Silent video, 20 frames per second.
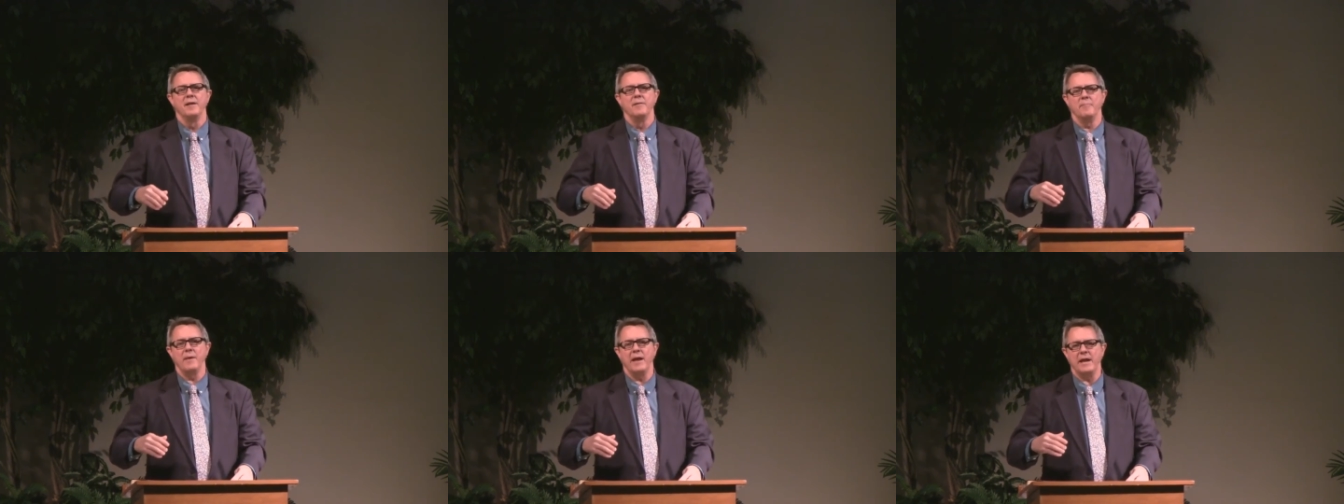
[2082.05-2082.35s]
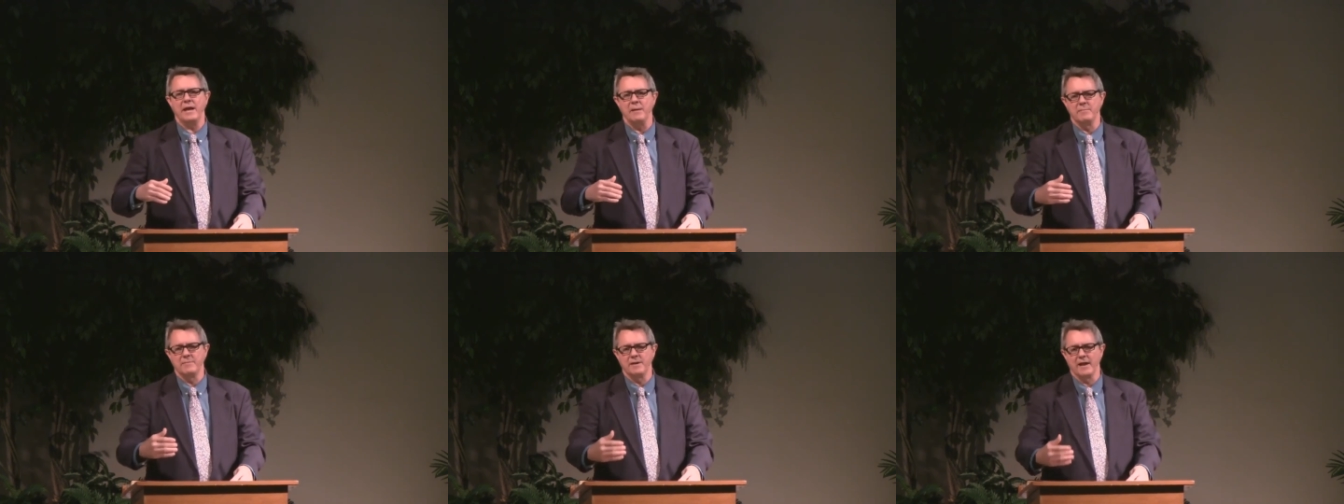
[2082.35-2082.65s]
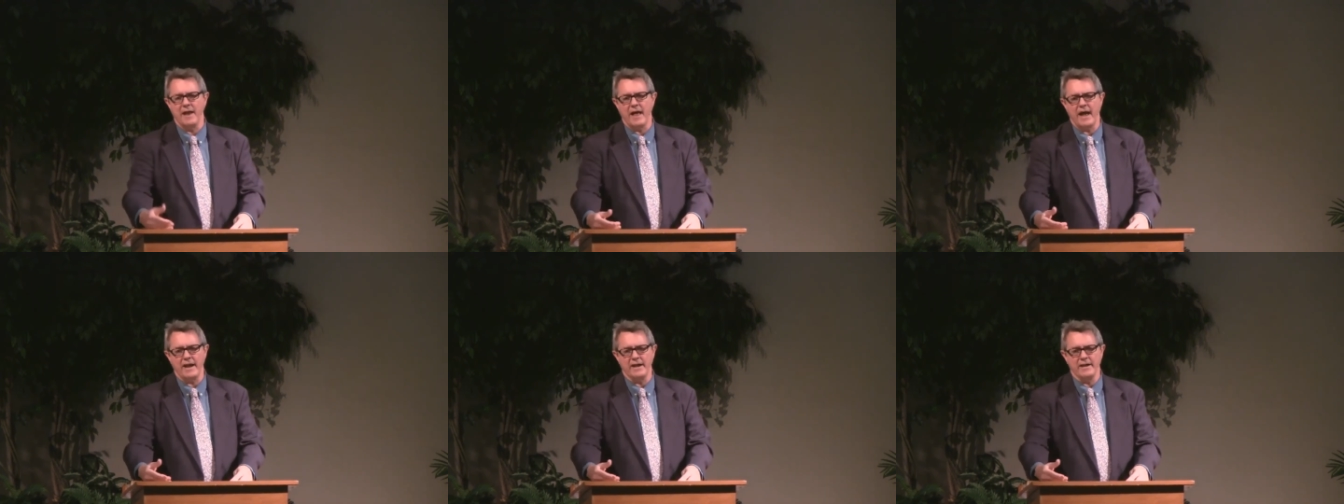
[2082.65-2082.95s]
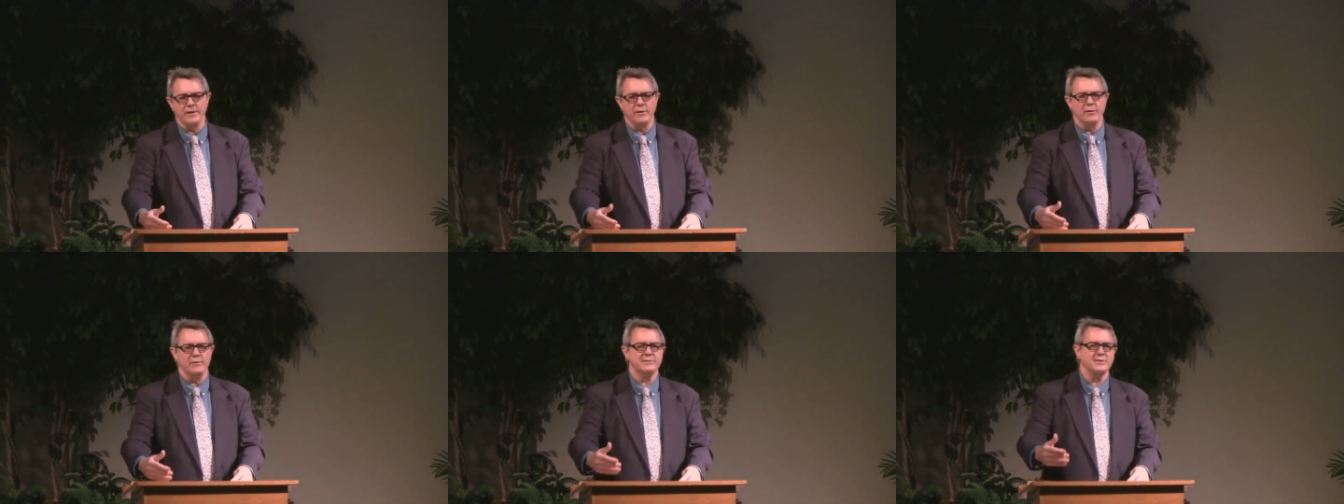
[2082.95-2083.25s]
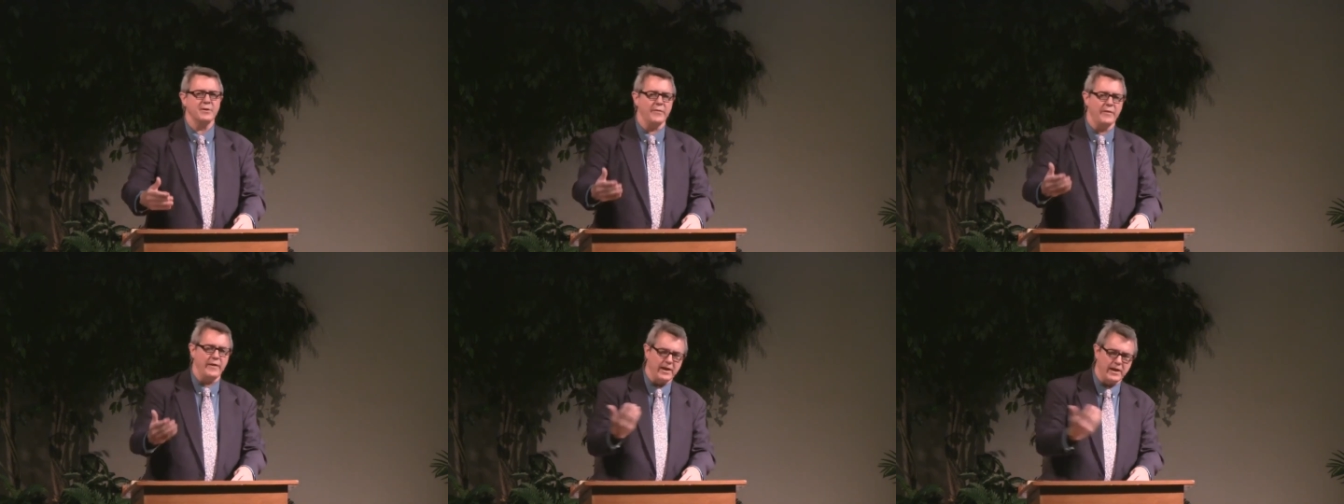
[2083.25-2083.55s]
make him delight in you
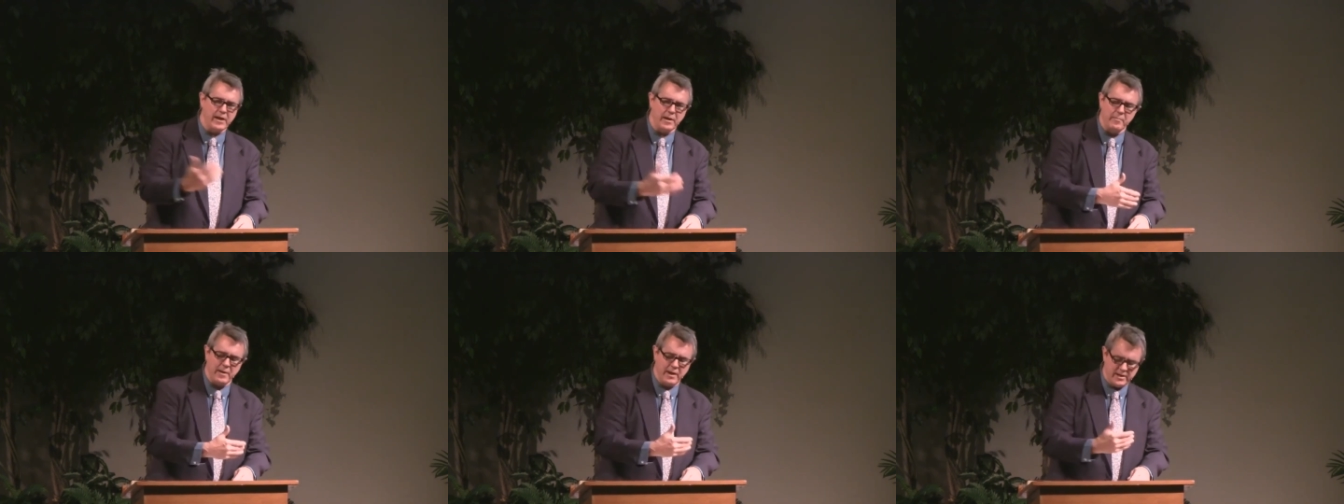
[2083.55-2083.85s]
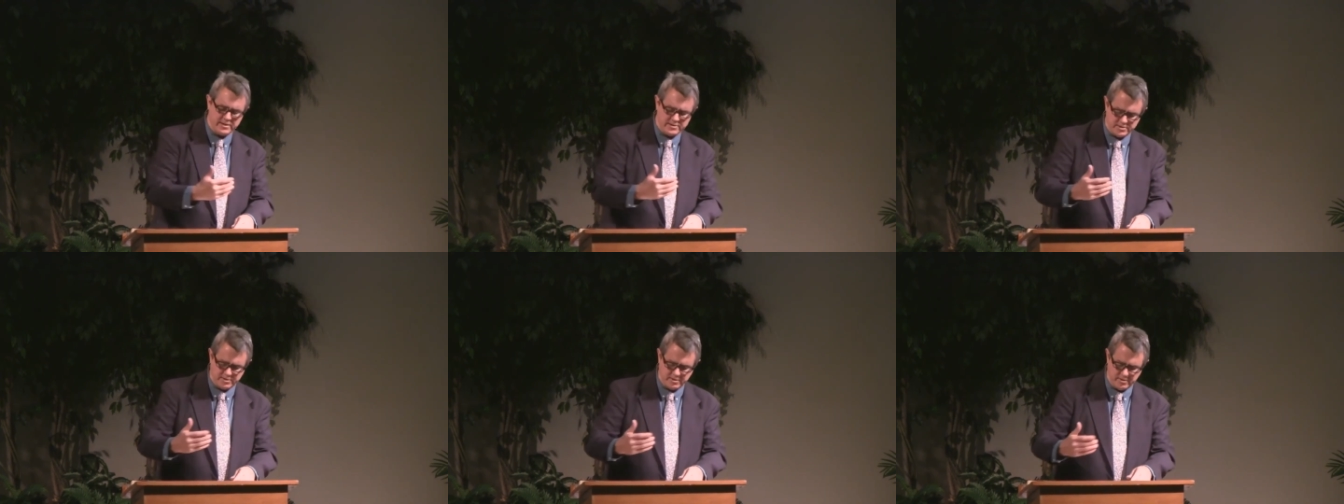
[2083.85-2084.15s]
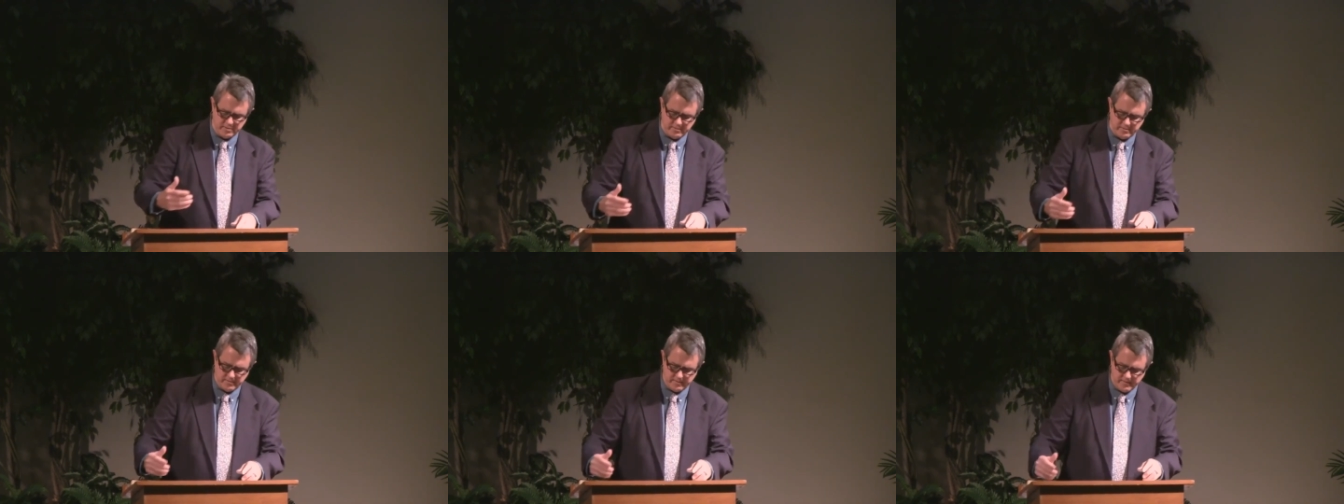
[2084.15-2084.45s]
so that he commends you.